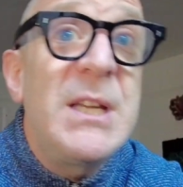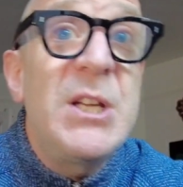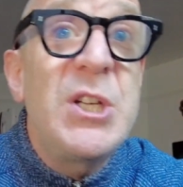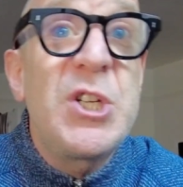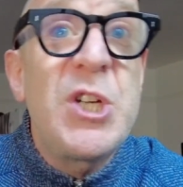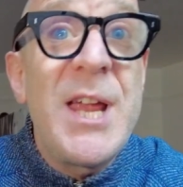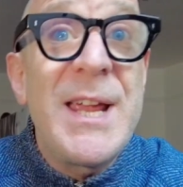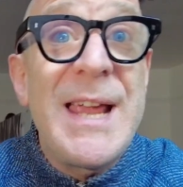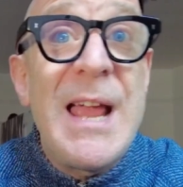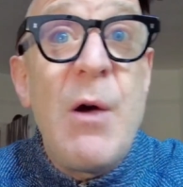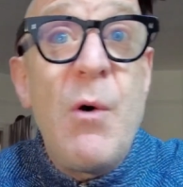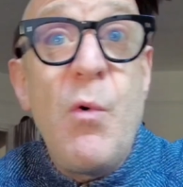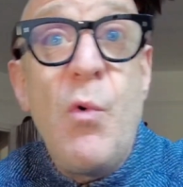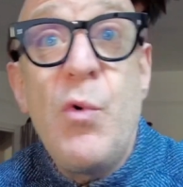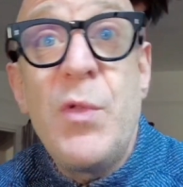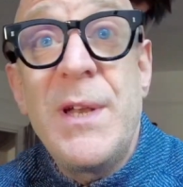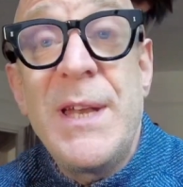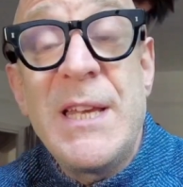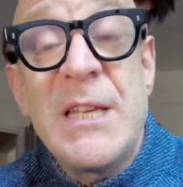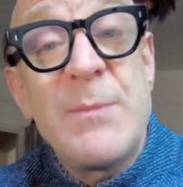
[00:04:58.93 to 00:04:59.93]
and check out all
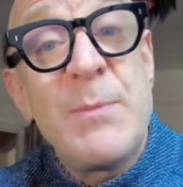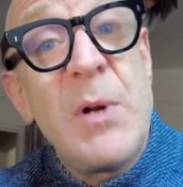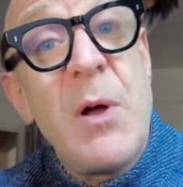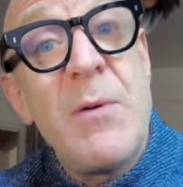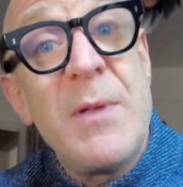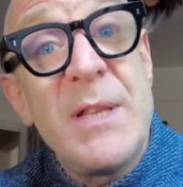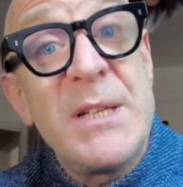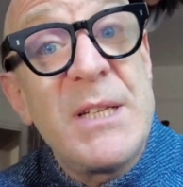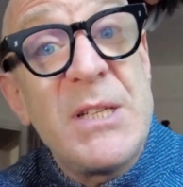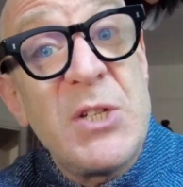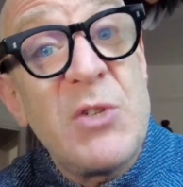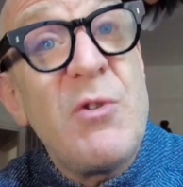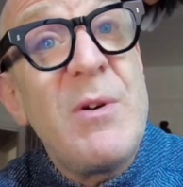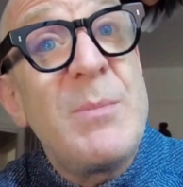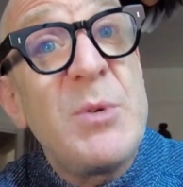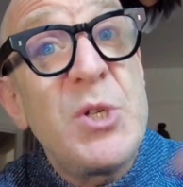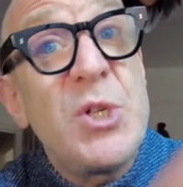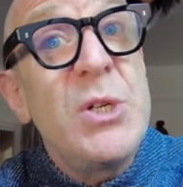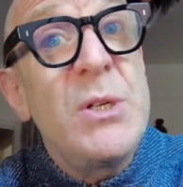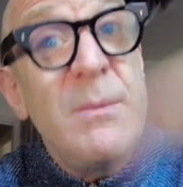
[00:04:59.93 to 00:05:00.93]
the links below in the
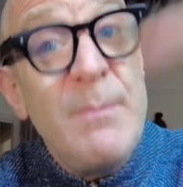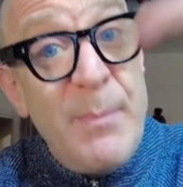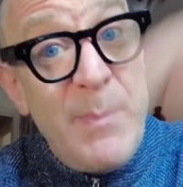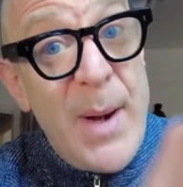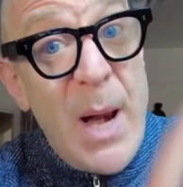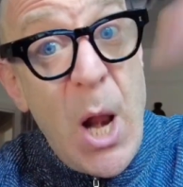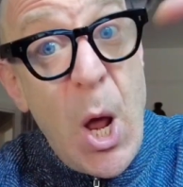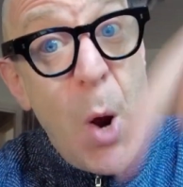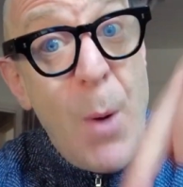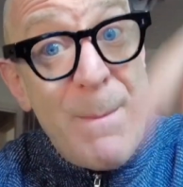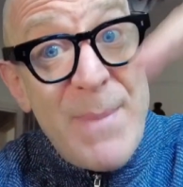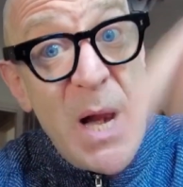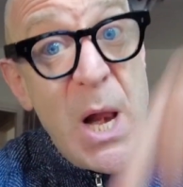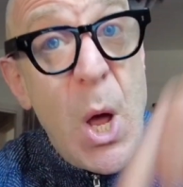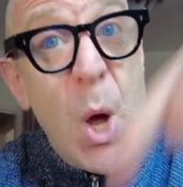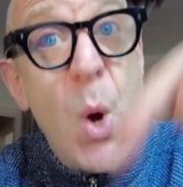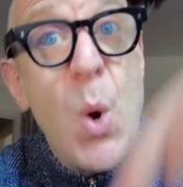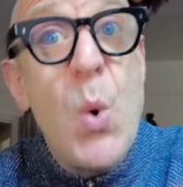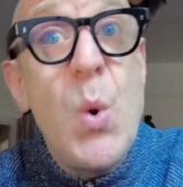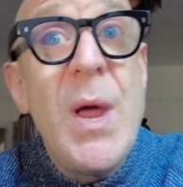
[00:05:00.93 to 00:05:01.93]
description,
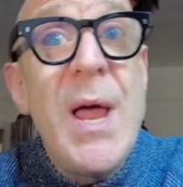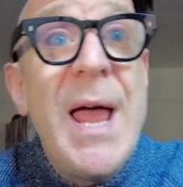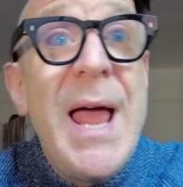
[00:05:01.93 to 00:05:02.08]
below.